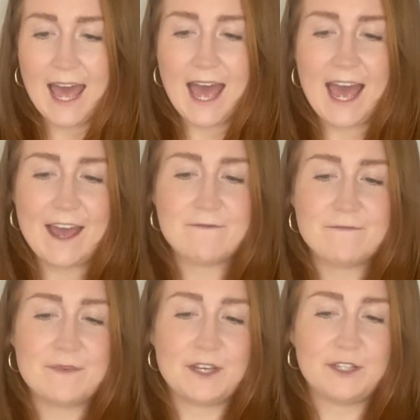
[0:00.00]

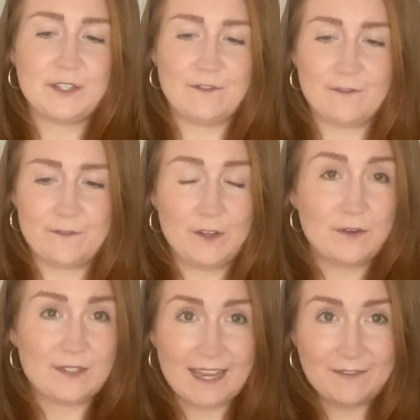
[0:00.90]
For
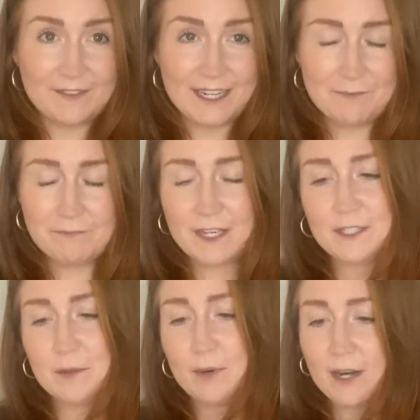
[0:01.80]
your safety,
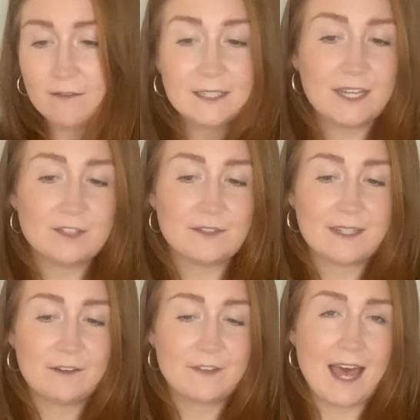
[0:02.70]
to prioritise your
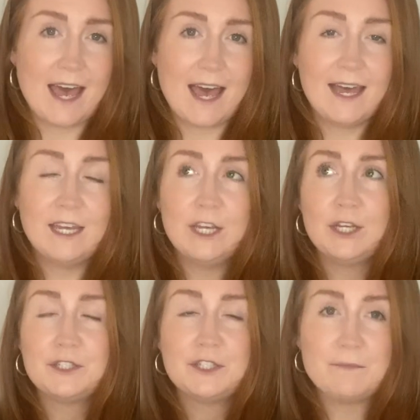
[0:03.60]
self-care,
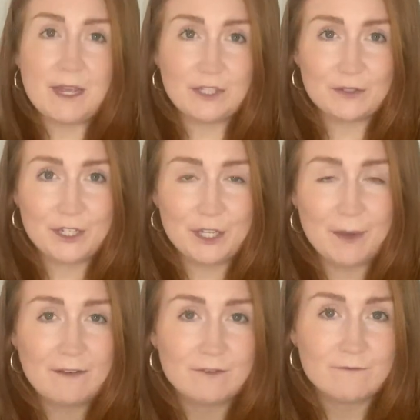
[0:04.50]
to make sure that you
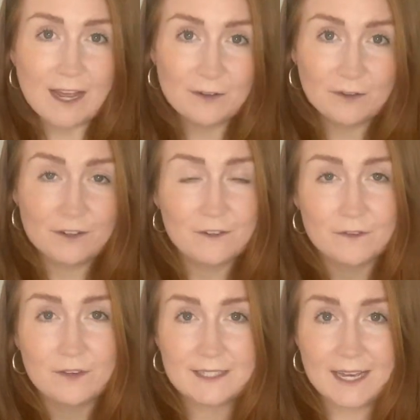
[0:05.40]
have a record of
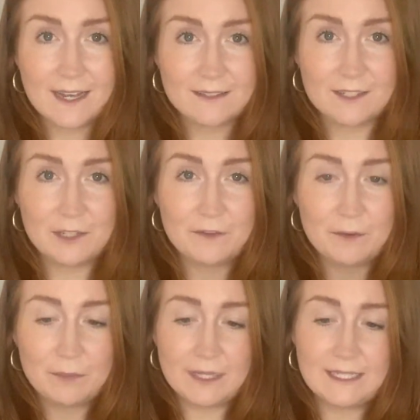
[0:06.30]
all the tasks that you've
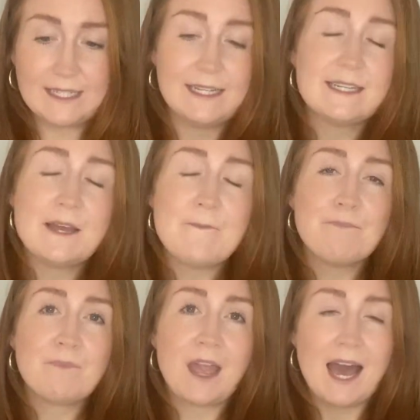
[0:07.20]
completed,
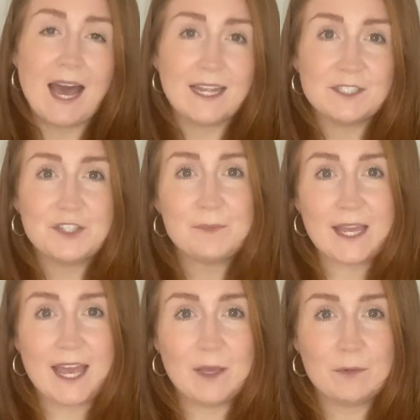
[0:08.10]
and to
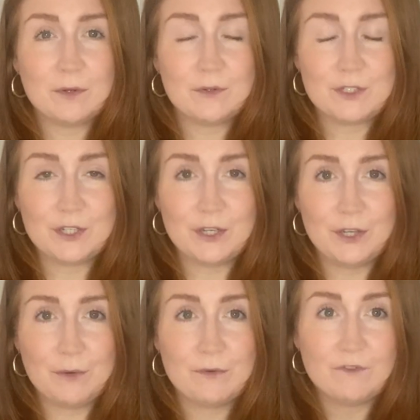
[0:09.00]
be able
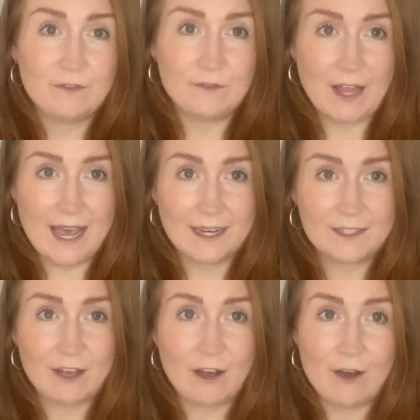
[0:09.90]
to
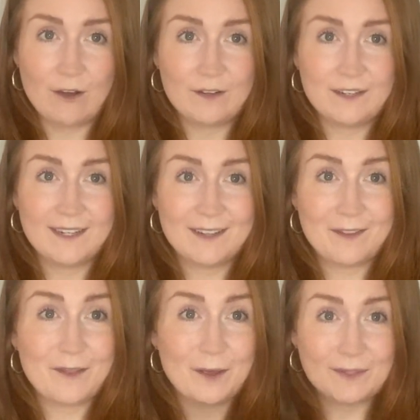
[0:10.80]
reflect on
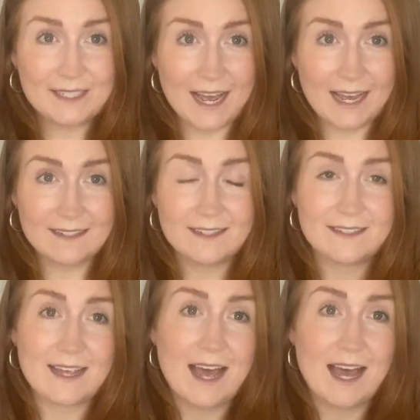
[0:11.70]
those
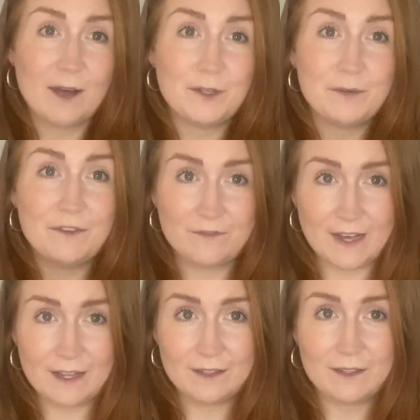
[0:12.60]
tasks, how you have
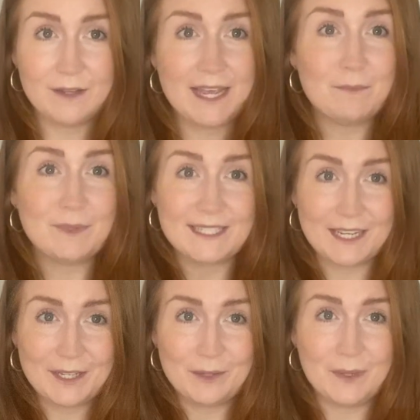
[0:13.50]
felt in
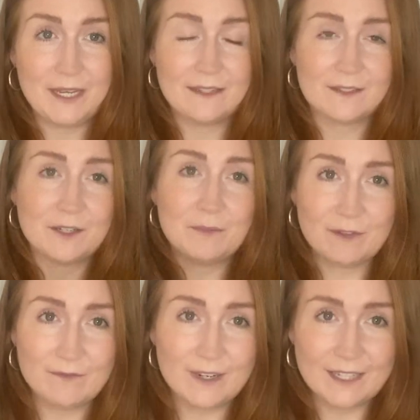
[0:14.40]
particular weeks. It can be
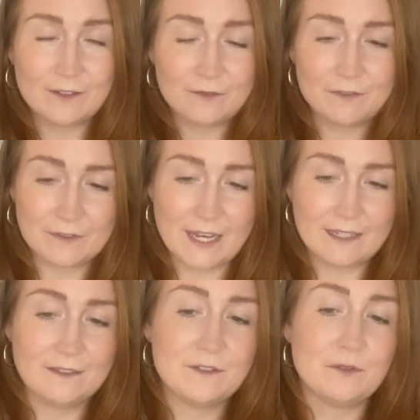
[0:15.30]
a really good
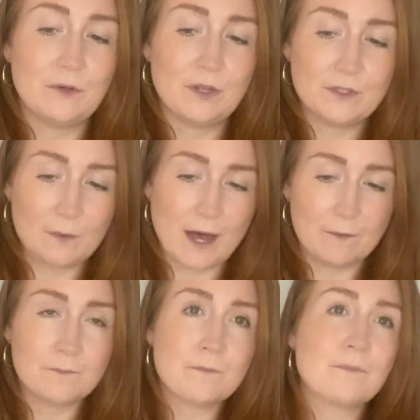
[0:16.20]
reflective tool as
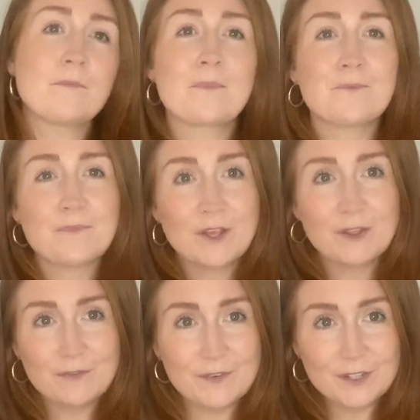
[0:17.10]
well.
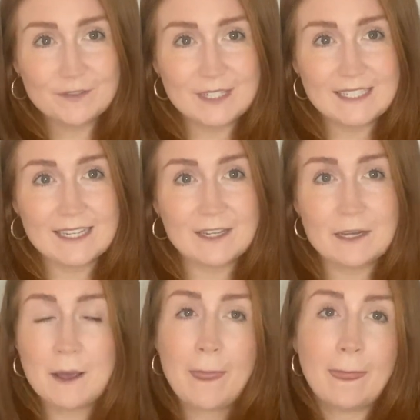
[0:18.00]
The first reason,
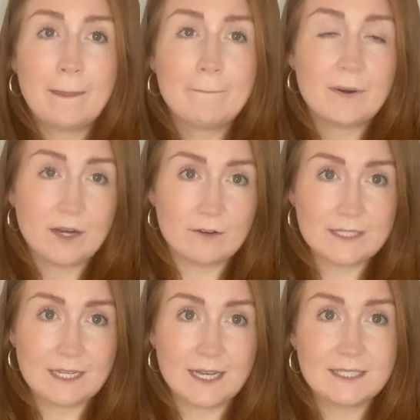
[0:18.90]

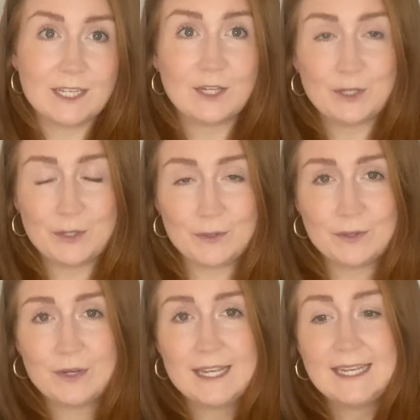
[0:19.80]
prioritising
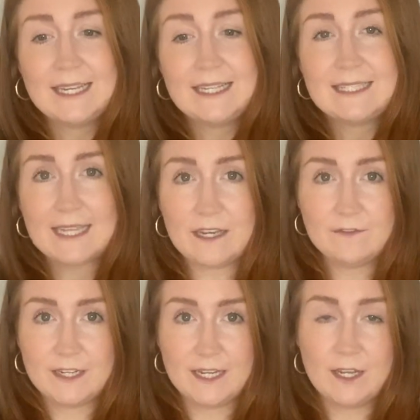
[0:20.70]
your
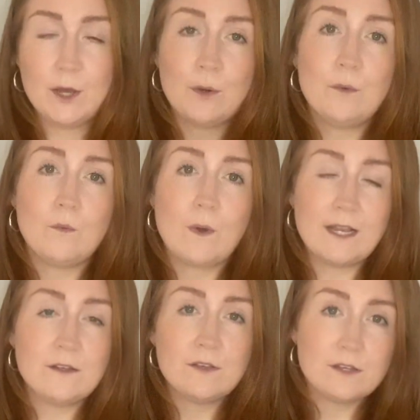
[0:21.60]
safety.
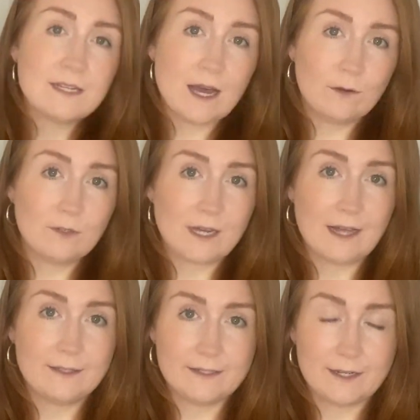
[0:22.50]
When you use an Outlook
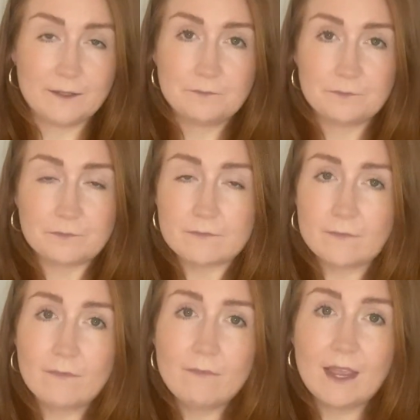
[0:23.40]
calendar,
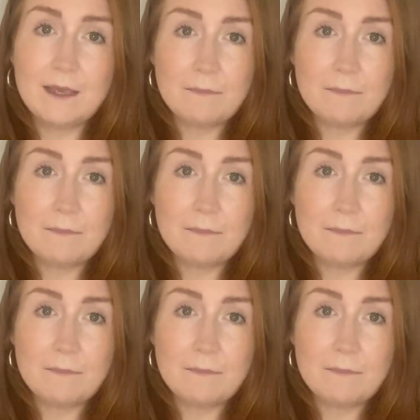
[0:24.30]
it